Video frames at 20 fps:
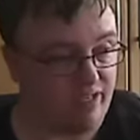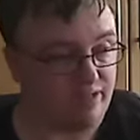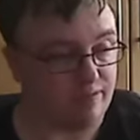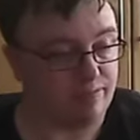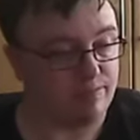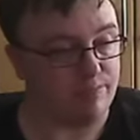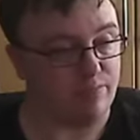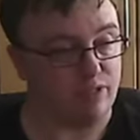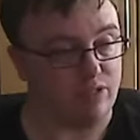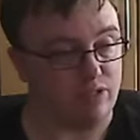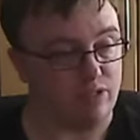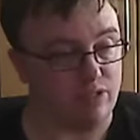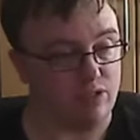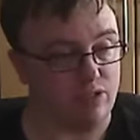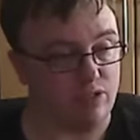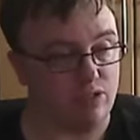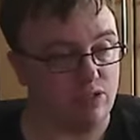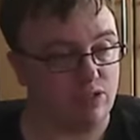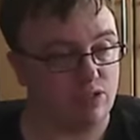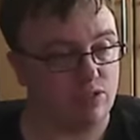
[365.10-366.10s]
it,
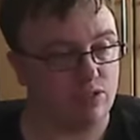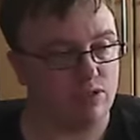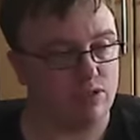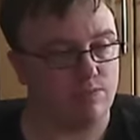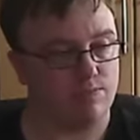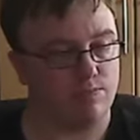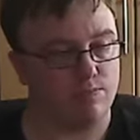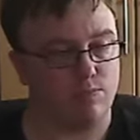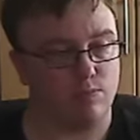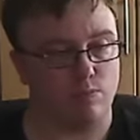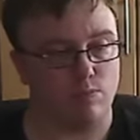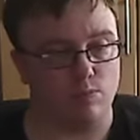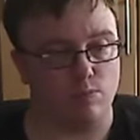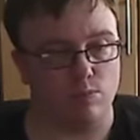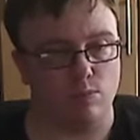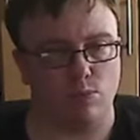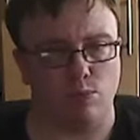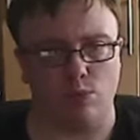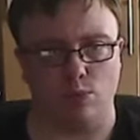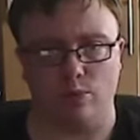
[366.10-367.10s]
because
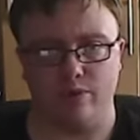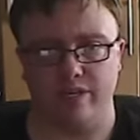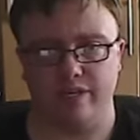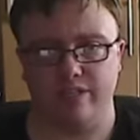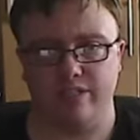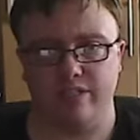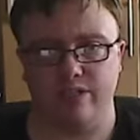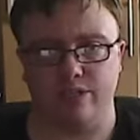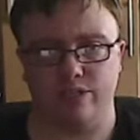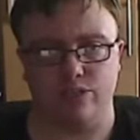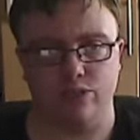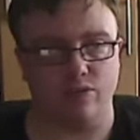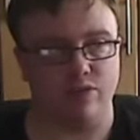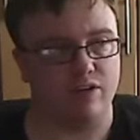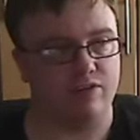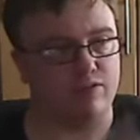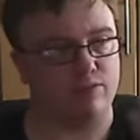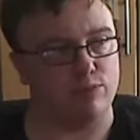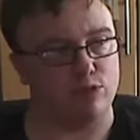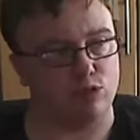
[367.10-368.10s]
the way I tend to do it,
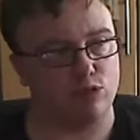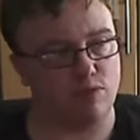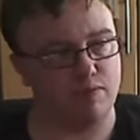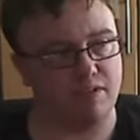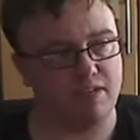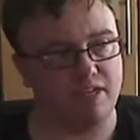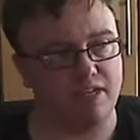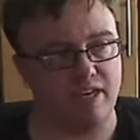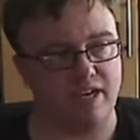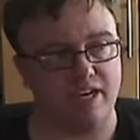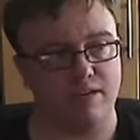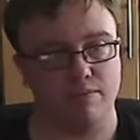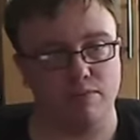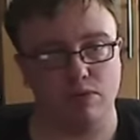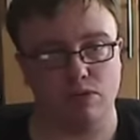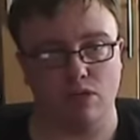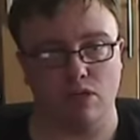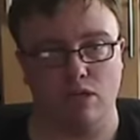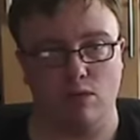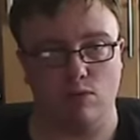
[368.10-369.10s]
if I'm streaming
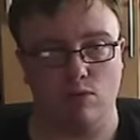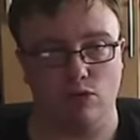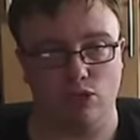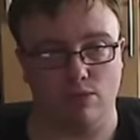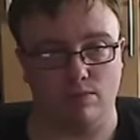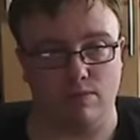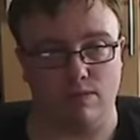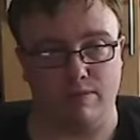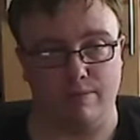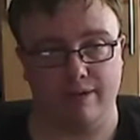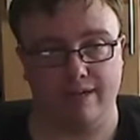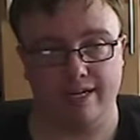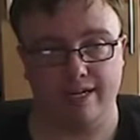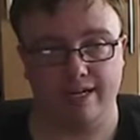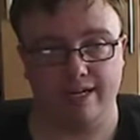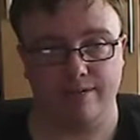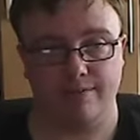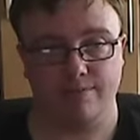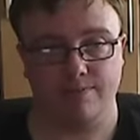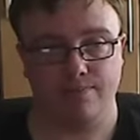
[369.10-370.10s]
games, I watch on my
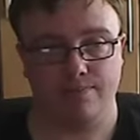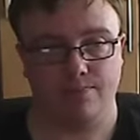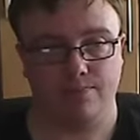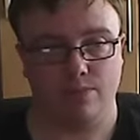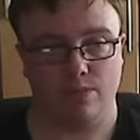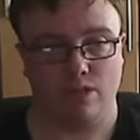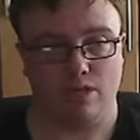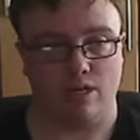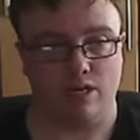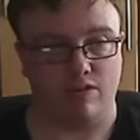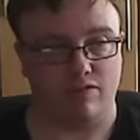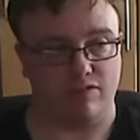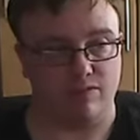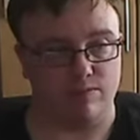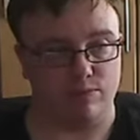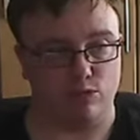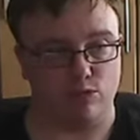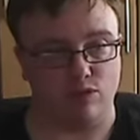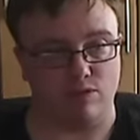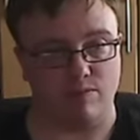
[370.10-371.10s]
Mac, and if I'm
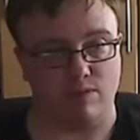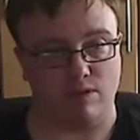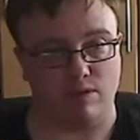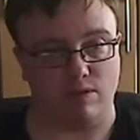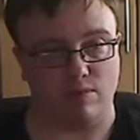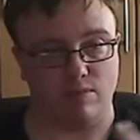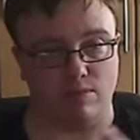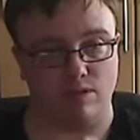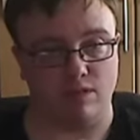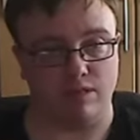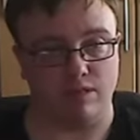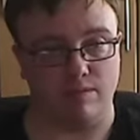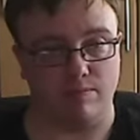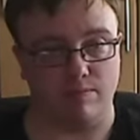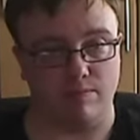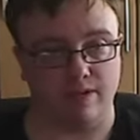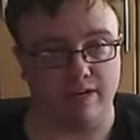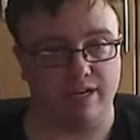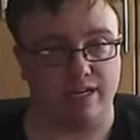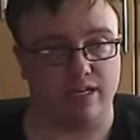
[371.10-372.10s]
streaming on my
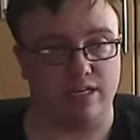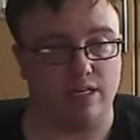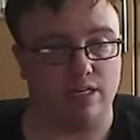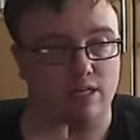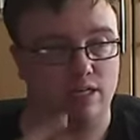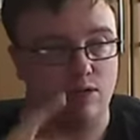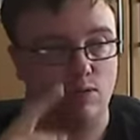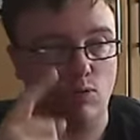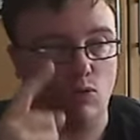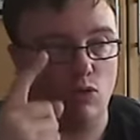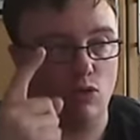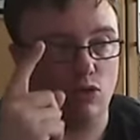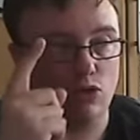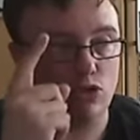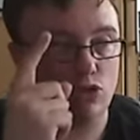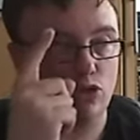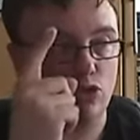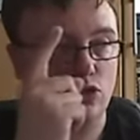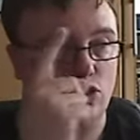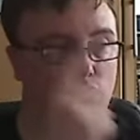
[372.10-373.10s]
Mac, I
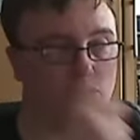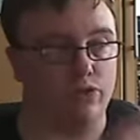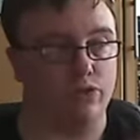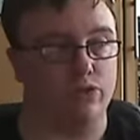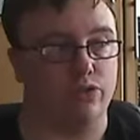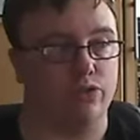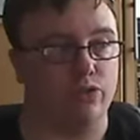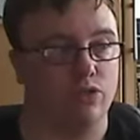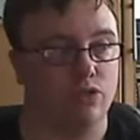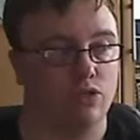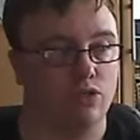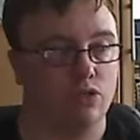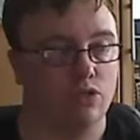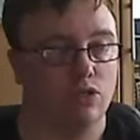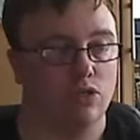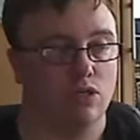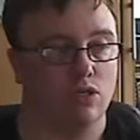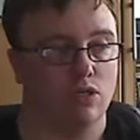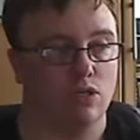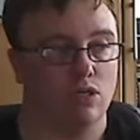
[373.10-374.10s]
watch on
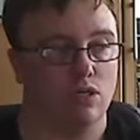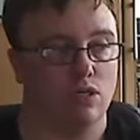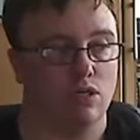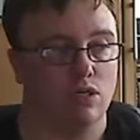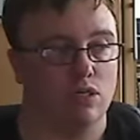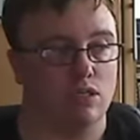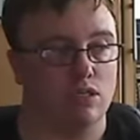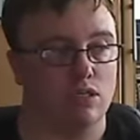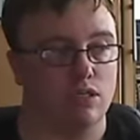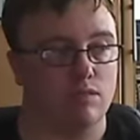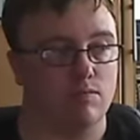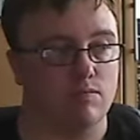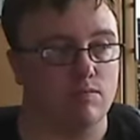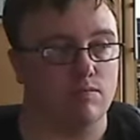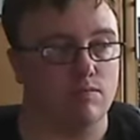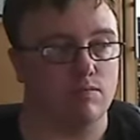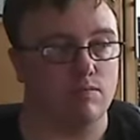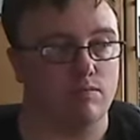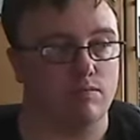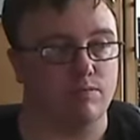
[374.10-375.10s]

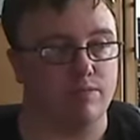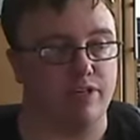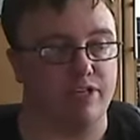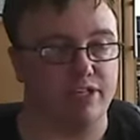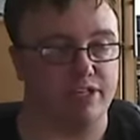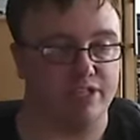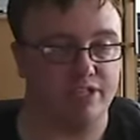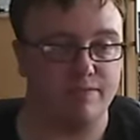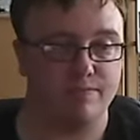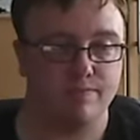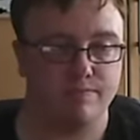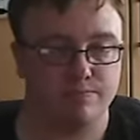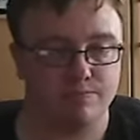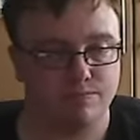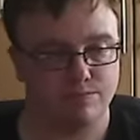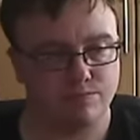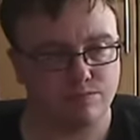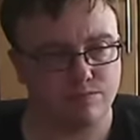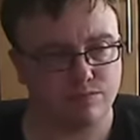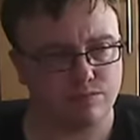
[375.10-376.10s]
PC.
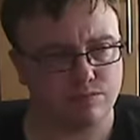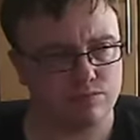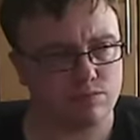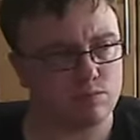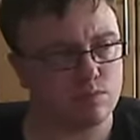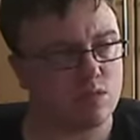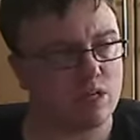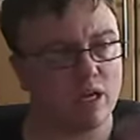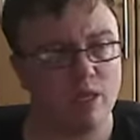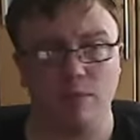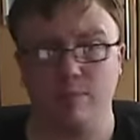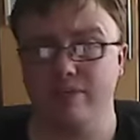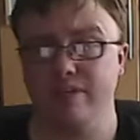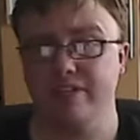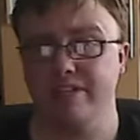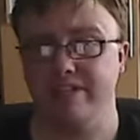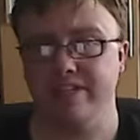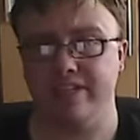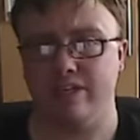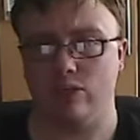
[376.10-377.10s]
And the
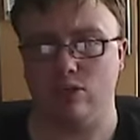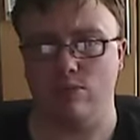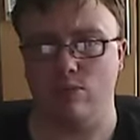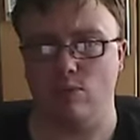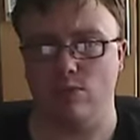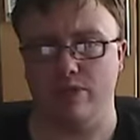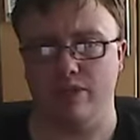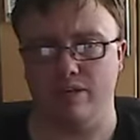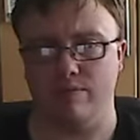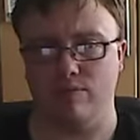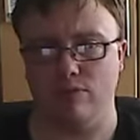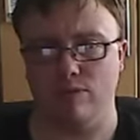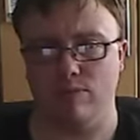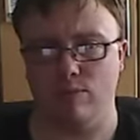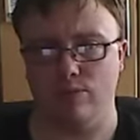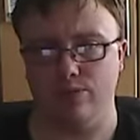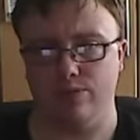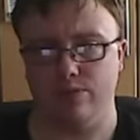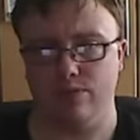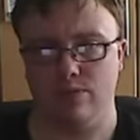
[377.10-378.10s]
PC didn't come up with any
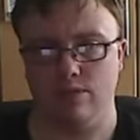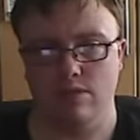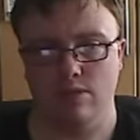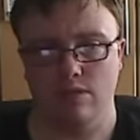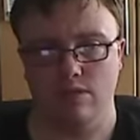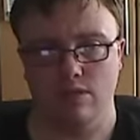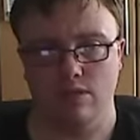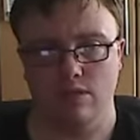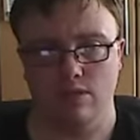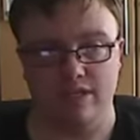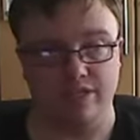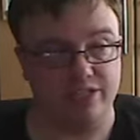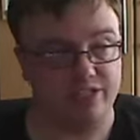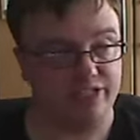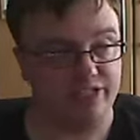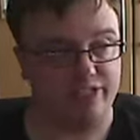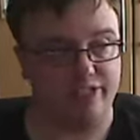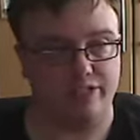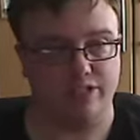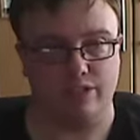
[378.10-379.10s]
problems. It
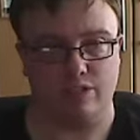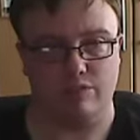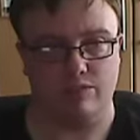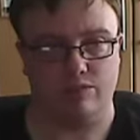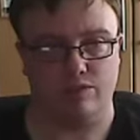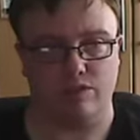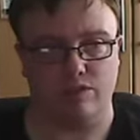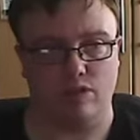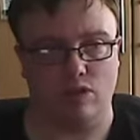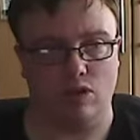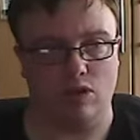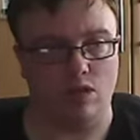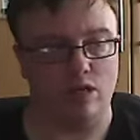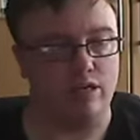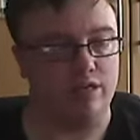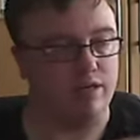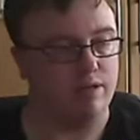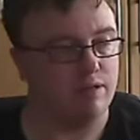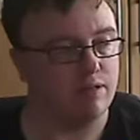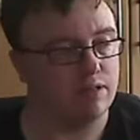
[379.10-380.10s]
said I was still
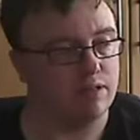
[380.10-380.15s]
online.